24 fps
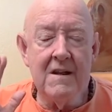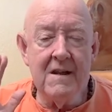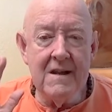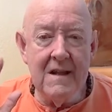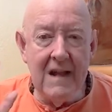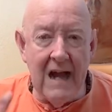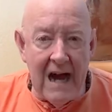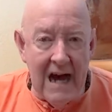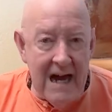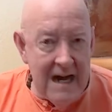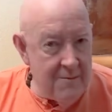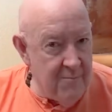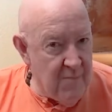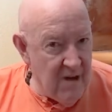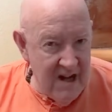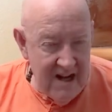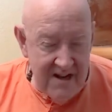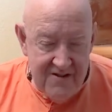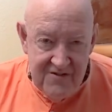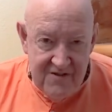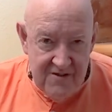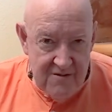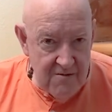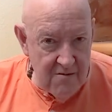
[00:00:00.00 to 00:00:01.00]
God
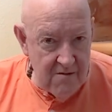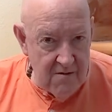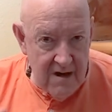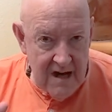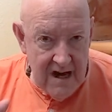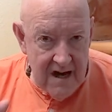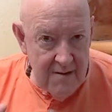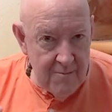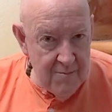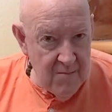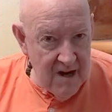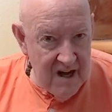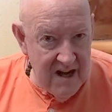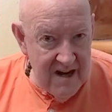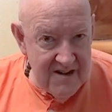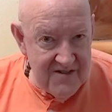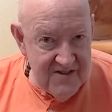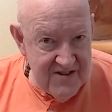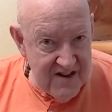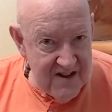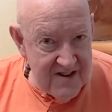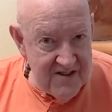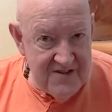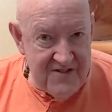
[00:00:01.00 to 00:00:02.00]
bless you. God
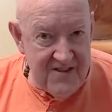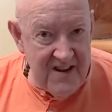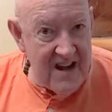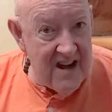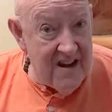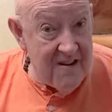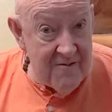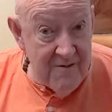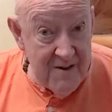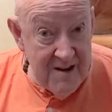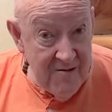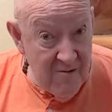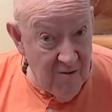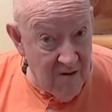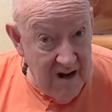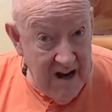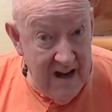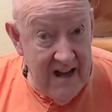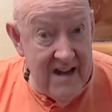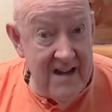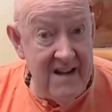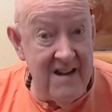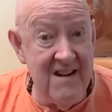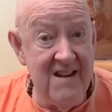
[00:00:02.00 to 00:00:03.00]
bless us,
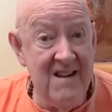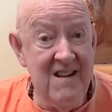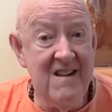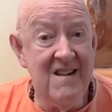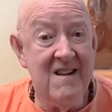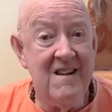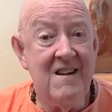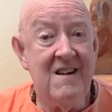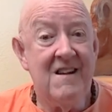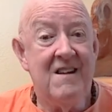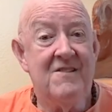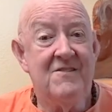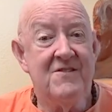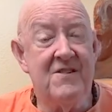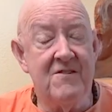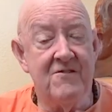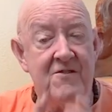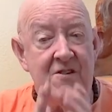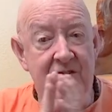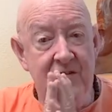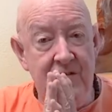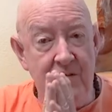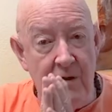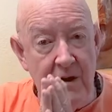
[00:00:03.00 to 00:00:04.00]
everyone. Such
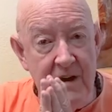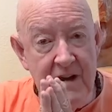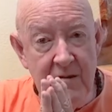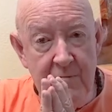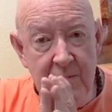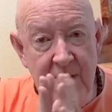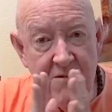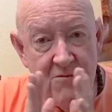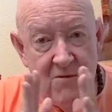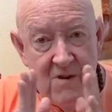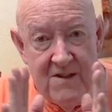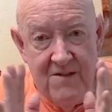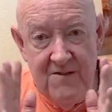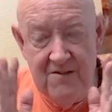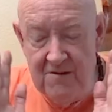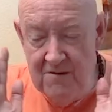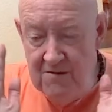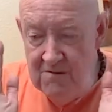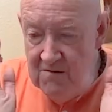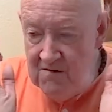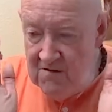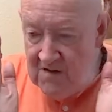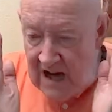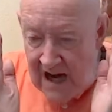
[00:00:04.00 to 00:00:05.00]
a joy to be with
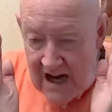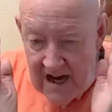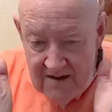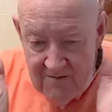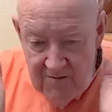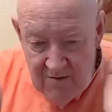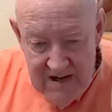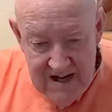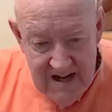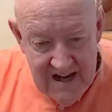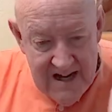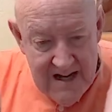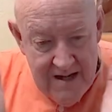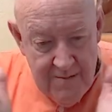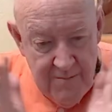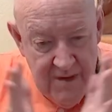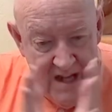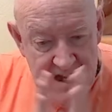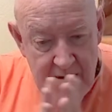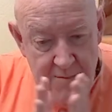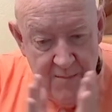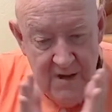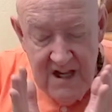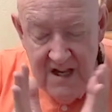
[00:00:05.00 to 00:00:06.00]
you. God willing,
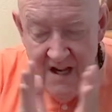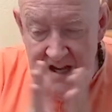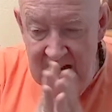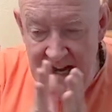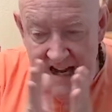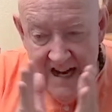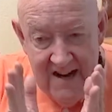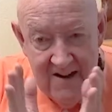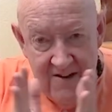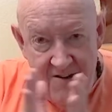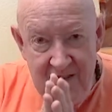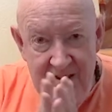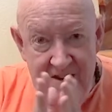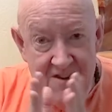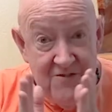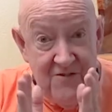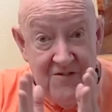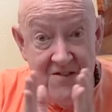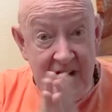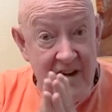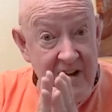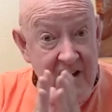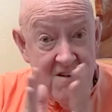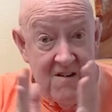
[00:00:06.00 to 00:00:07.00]
maybe later
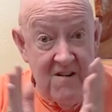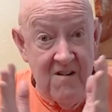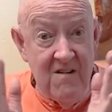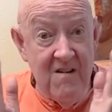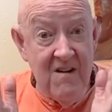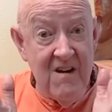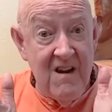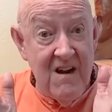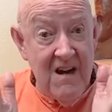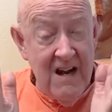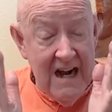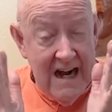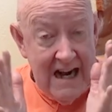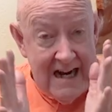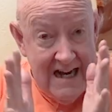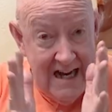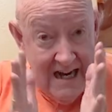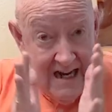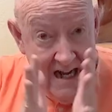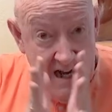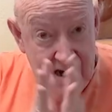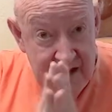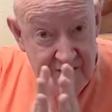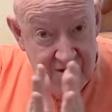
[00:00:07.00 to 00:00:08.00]
this year, I
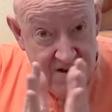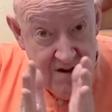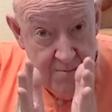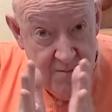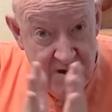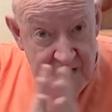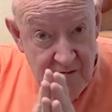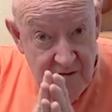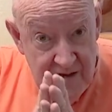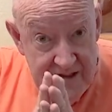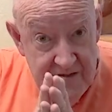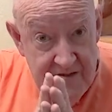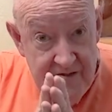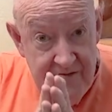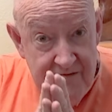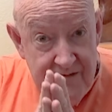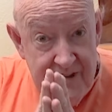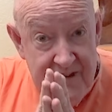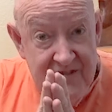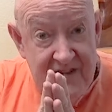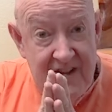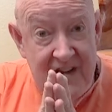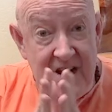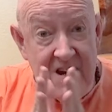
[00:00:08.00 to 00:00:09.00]
can actually be with you
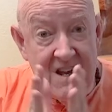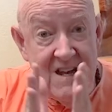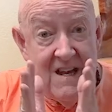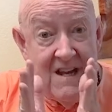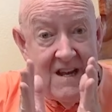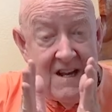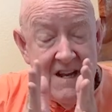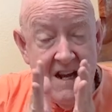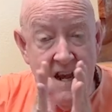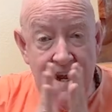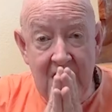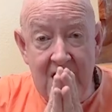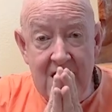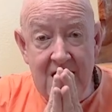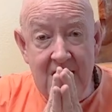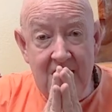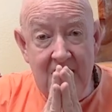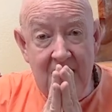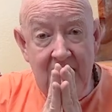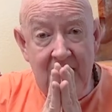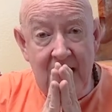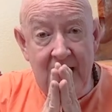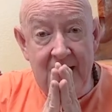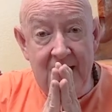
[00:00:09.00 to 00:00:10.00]
physically again.
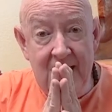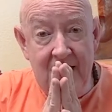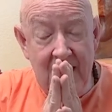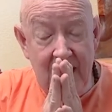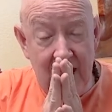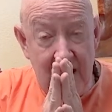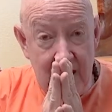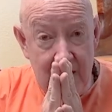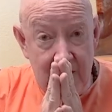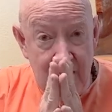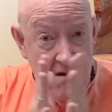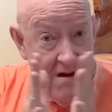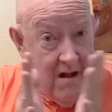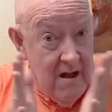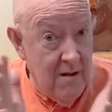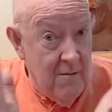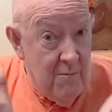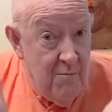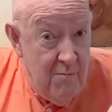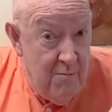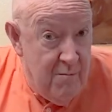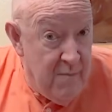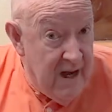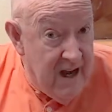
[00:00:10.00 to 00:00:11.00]

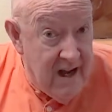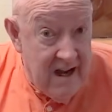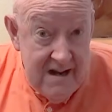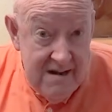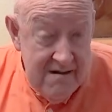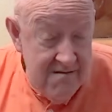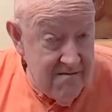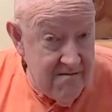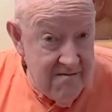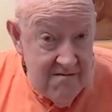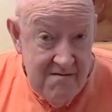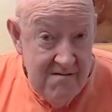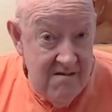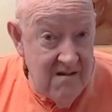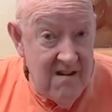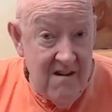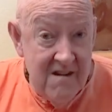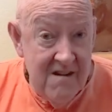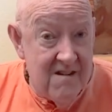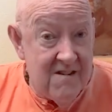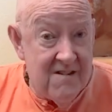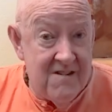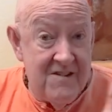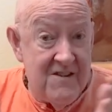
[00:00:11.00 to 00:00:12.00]
But
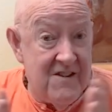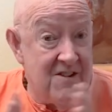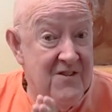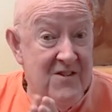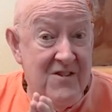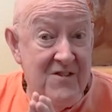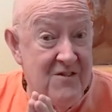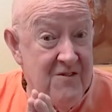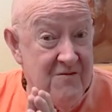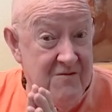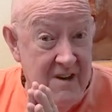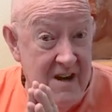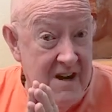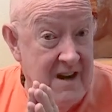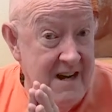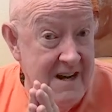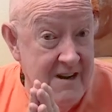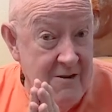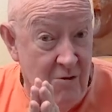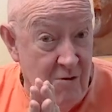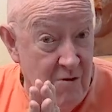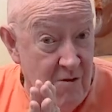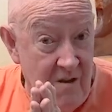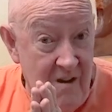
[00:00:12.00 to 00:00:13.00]
this is very
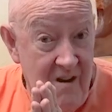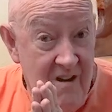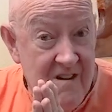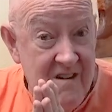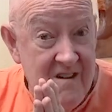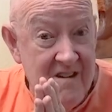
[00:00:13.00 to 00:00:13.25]
cool.